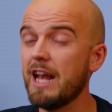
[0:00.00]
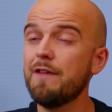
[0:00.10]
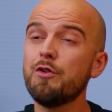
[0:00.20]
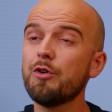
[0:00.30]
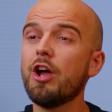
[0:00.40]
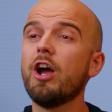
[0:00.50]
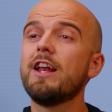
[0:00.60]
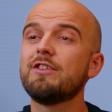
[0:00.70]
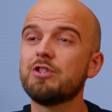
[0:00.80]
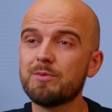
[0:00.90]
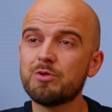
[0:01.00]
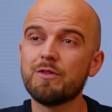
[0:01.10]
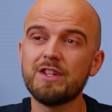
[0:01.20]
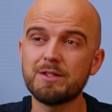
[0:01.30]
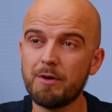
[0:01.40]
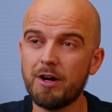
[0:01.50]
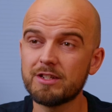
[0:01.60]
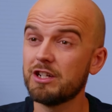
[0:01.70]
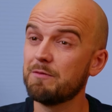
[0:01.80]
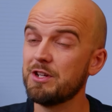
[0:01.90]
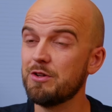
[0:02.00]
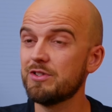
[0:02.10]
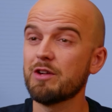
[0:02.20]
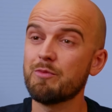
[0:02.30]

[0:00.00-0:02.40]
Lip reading: And if you're an early adopter of this mask and have been using